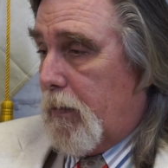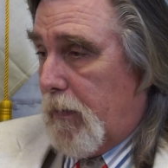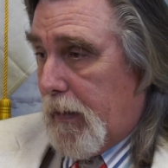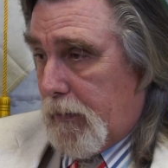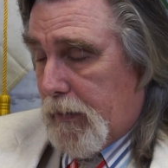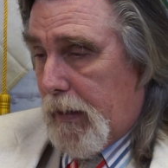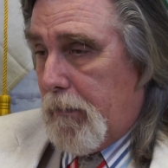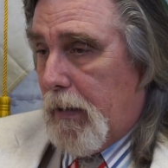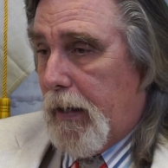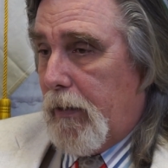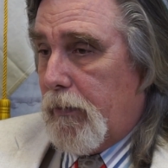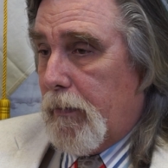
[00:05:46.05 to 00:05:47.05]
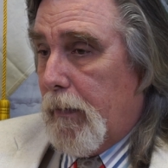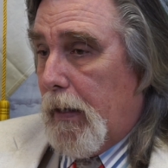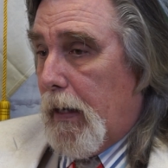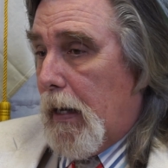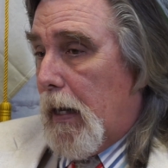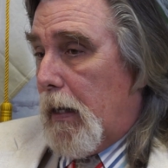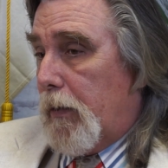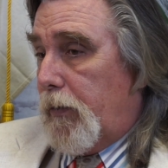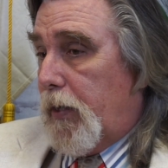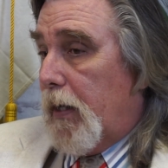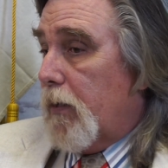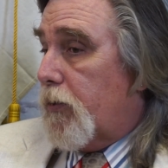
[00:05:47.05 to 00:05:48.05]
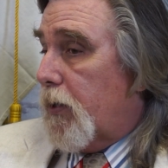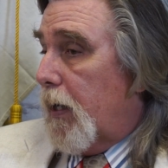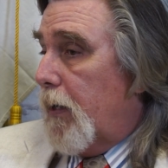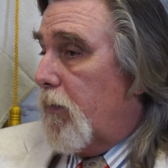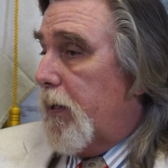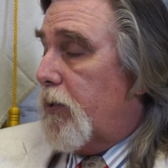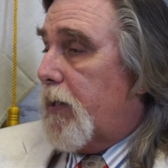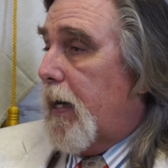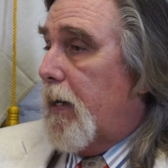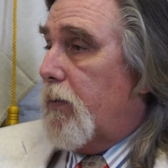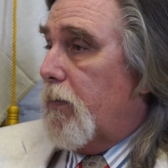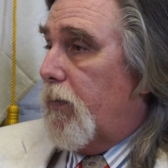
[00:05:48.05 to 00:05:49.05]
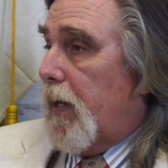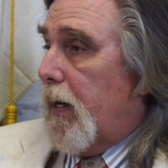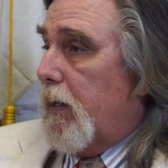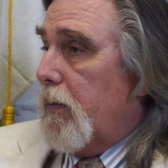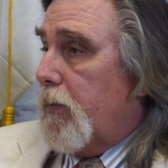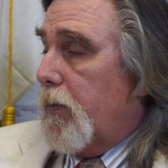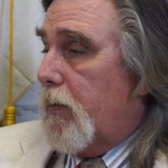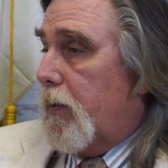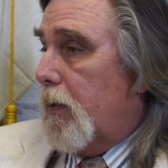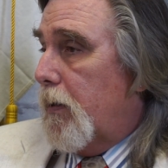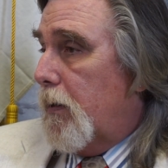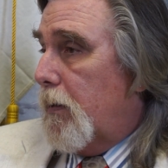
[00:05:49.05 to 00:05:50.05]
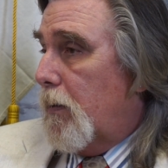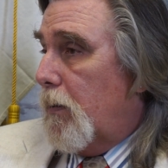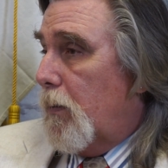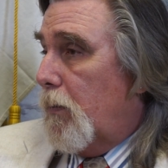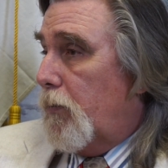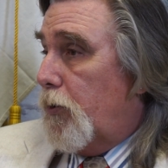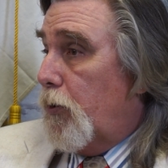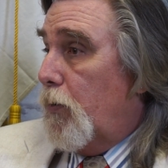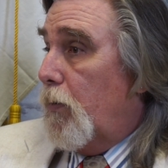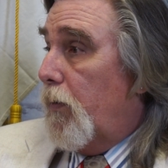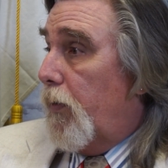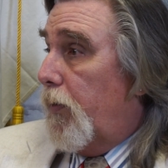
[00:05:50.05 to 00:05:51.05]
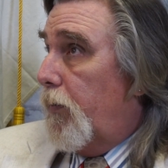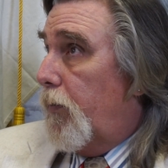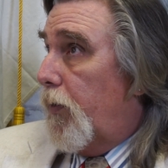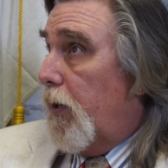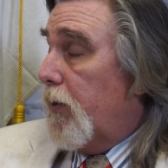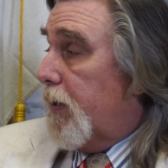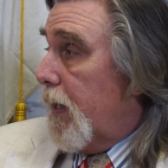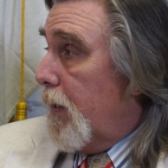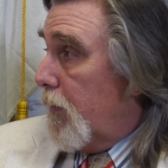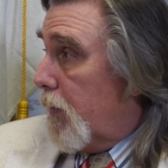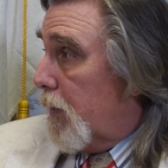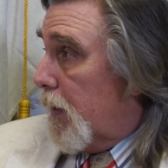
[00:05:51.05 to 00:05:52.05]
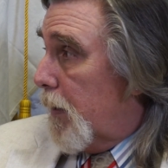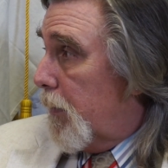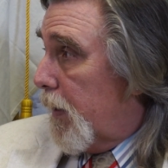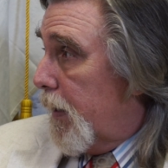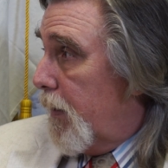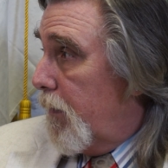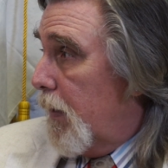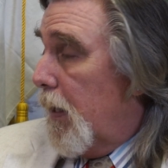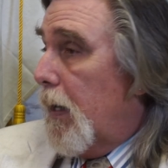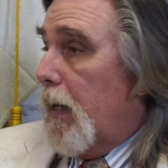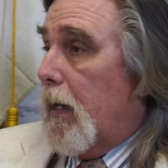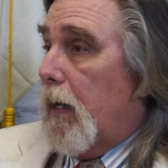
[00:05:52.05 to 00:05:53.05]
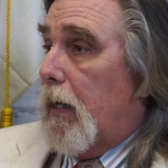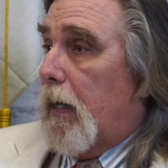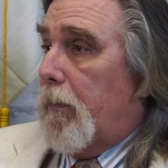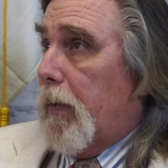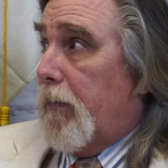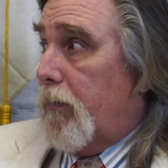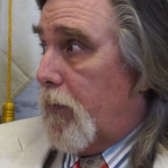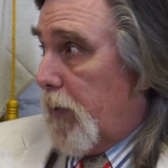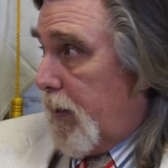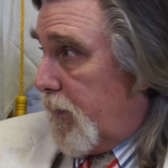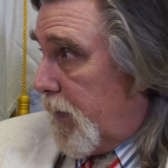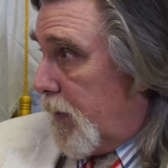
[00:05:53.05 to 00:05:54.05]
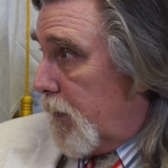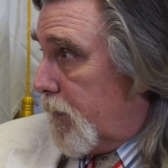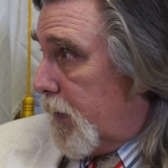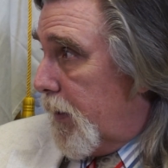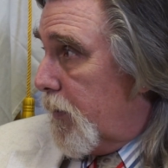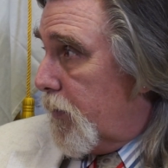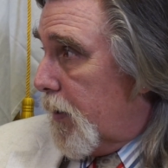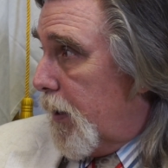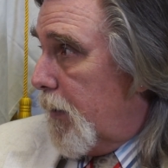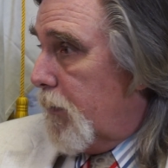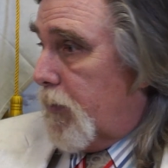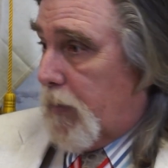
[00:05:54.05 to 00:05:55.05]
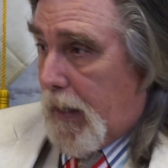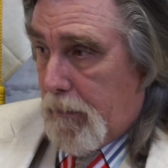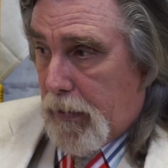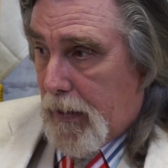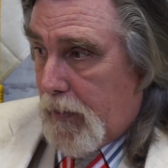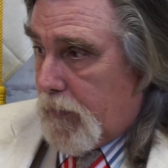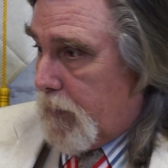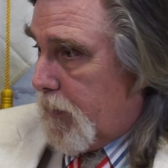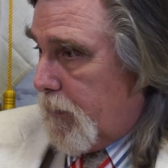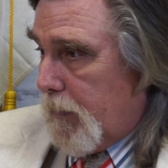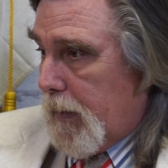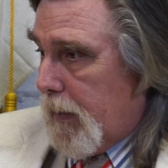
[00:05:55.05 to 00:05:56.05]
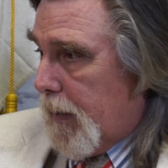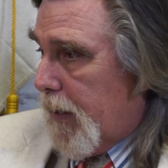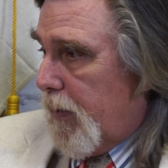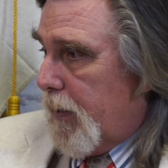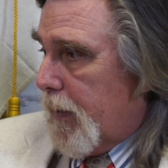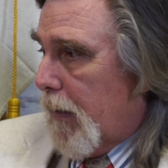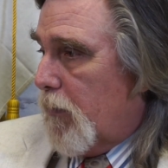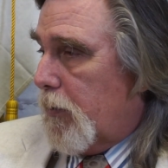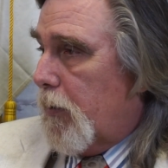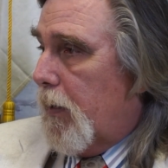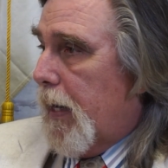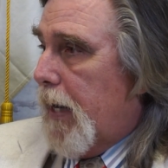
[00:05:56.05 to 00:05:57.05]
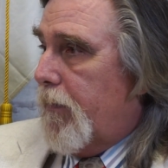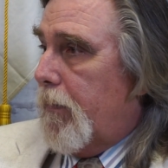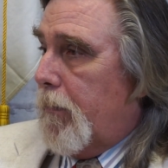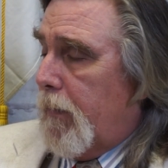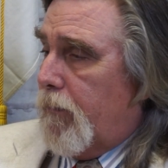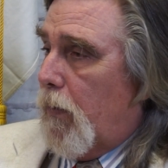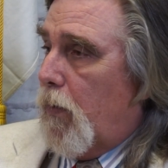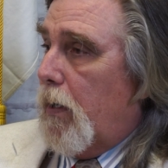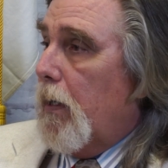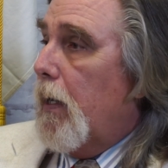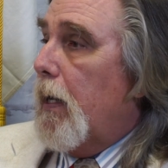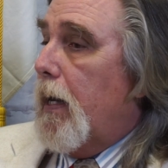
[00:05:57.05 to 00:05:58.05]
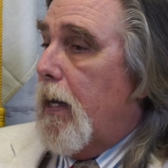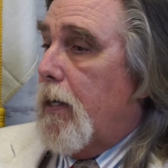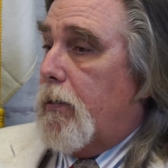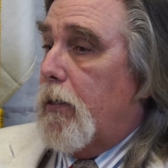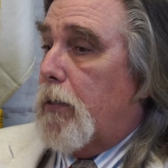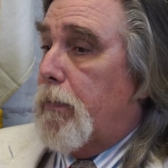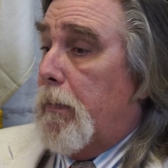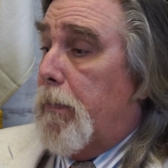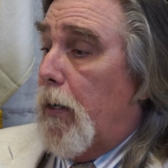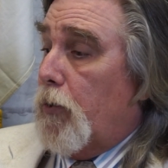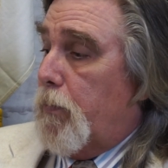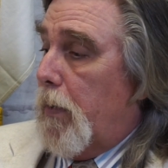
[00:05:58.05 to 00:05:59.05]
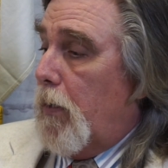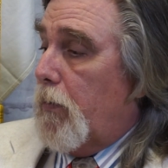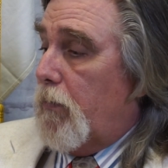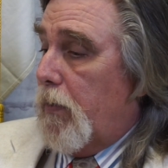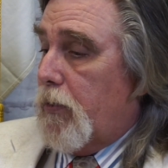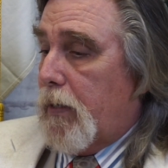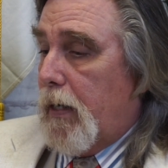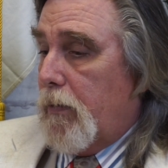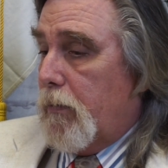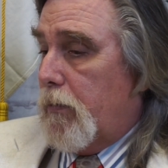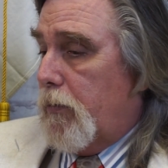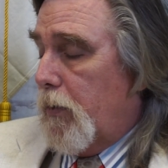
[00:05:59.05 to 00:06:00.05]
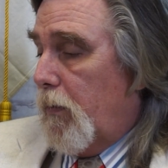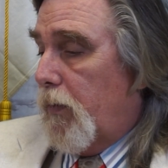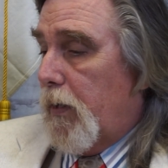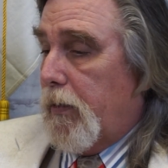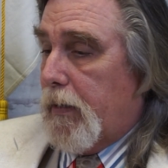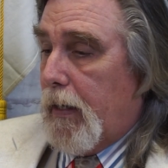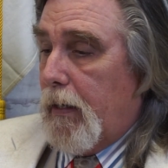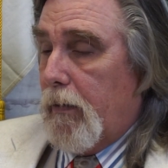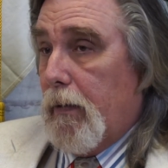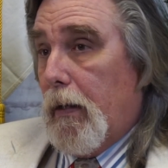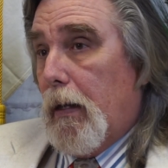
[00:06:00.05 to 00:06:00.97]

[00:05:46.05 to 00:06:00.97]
Correct, same place. Tennessee rescheduled theirs to June 13th, I believe. I believe the Greenville, Tennessee, the same place, an area they was going to have before. It's just been postponed and rescheduled to June 13th.